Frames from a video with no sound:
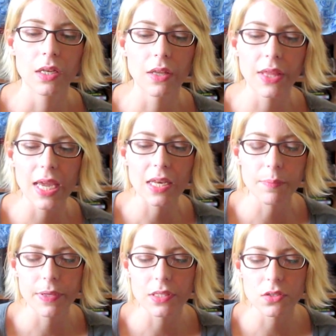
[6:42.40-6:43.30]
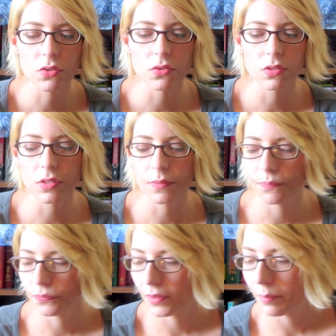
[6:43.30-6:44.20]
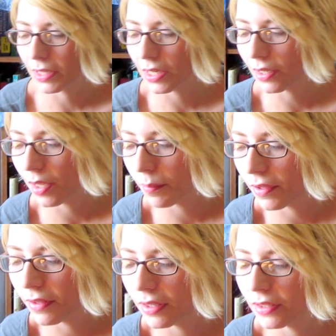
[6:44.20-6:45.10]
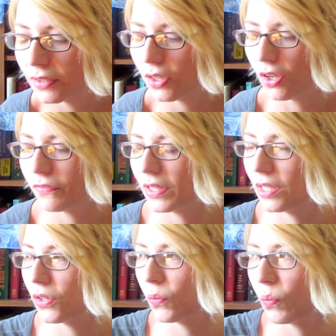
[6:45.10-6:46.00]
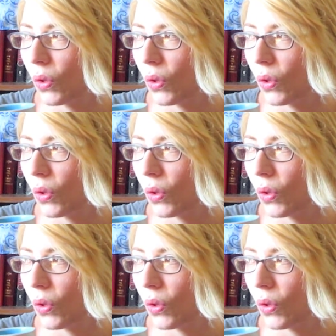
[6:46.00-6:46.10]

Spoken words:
Now the Eight of Pentacles, let me get a cup of coffee here.